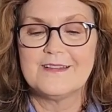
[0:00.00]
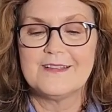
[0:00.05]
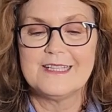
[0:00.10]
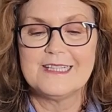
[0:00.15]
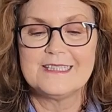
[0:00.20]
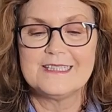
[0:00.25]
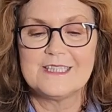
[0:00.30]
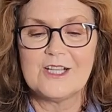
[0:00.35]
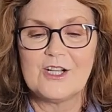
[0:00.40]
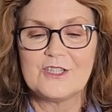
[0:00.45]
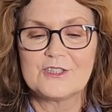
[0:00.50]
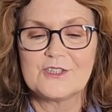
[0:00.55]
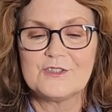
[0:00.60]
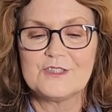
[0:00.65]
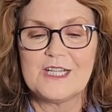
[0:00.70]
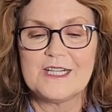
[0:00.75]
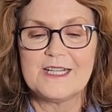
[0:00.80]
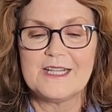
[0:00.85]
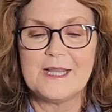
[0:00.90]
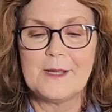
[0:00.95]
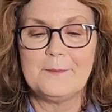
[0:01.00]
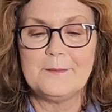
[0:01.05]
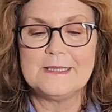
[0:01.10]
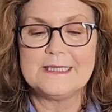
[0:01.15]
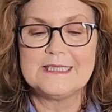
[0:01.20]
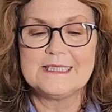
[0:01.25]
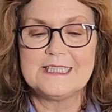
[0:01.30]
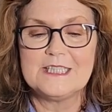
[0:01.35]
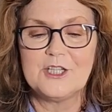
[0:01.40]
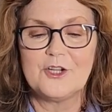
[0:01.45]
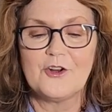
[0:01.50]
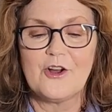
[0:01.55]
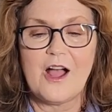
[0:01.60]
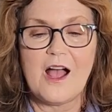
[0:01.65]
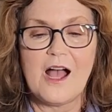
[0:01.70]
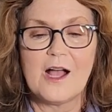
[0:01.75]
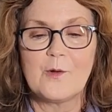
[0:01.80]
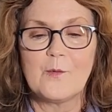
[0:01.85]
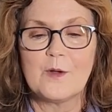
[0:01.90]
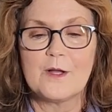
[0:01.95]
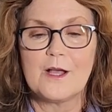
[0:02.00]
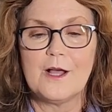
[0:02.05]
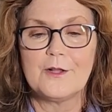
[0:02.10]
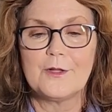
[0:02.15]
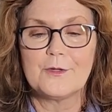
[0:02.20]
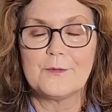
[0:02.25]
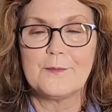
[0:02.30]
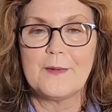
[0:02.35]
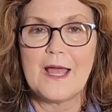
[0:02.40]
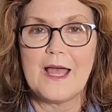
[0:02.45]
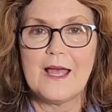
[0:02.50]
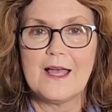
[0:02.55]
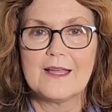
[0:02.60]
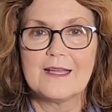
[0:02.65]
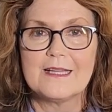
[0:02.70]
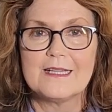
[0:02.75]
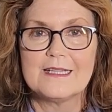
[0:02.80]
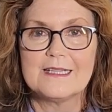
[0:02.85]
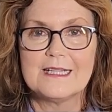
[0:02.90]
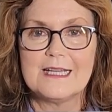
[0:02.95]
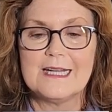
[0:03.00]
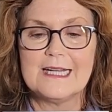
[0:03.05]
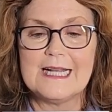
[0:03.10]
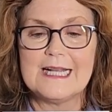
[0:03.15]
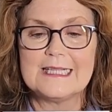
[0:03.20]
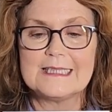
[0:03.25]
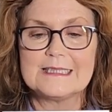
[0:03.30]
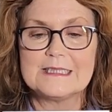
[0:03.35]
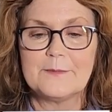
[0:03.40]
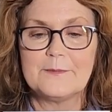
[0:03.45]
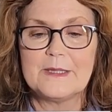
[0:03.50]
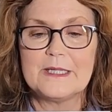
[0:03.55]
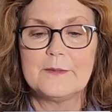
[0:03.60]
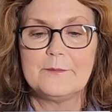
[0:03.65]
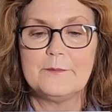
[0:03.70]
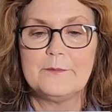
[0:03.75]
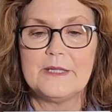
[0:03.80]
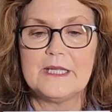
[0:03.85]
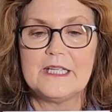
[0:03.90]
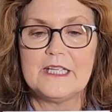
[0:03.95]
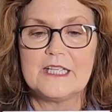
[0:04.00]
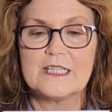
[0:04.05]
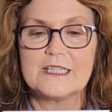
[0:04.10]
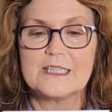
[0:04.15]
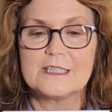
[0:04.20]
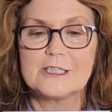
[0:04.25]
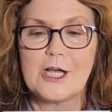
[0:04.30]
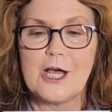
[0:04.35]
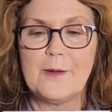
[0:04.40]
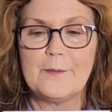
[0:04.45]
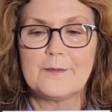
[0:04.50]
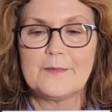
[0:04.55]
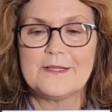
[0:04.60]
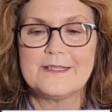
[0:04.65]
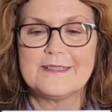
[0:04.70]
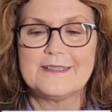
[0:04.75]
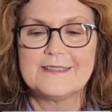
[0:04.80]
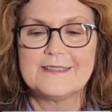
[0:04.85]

It's also done on that misty or aqua colored bag and has a big bee at the top.